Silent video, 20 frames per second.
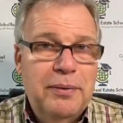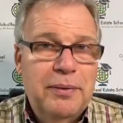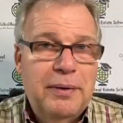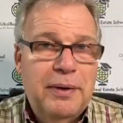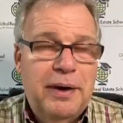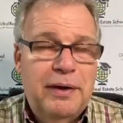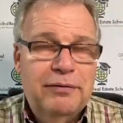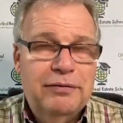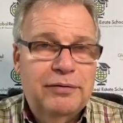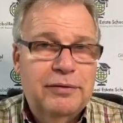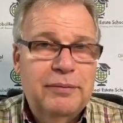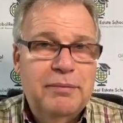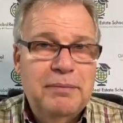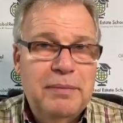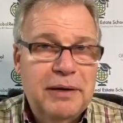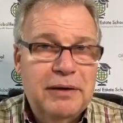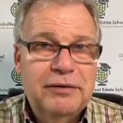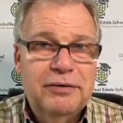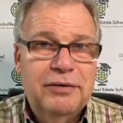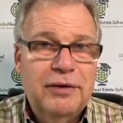have some
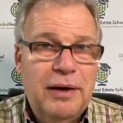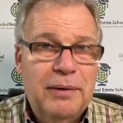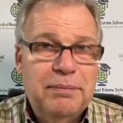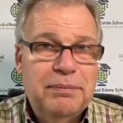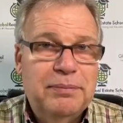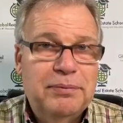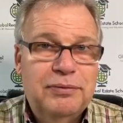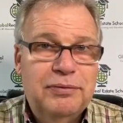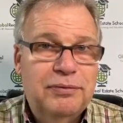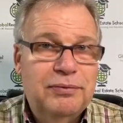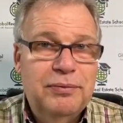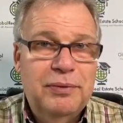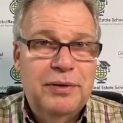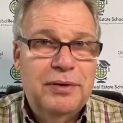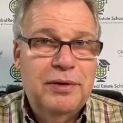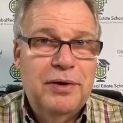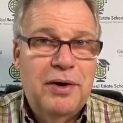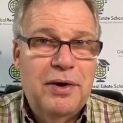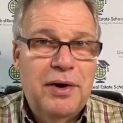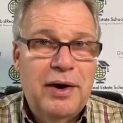mix-ups
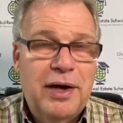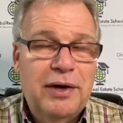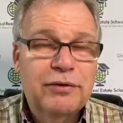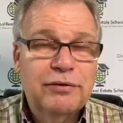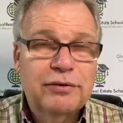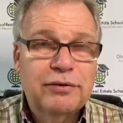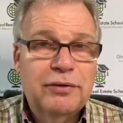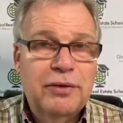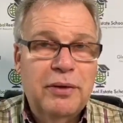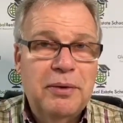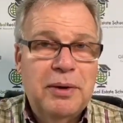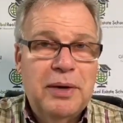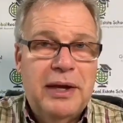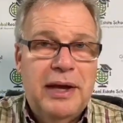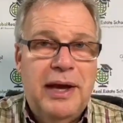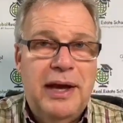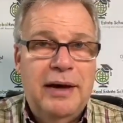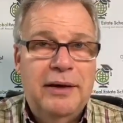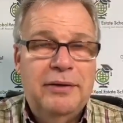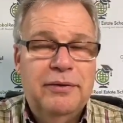with our escrow
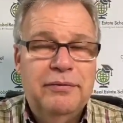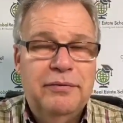account.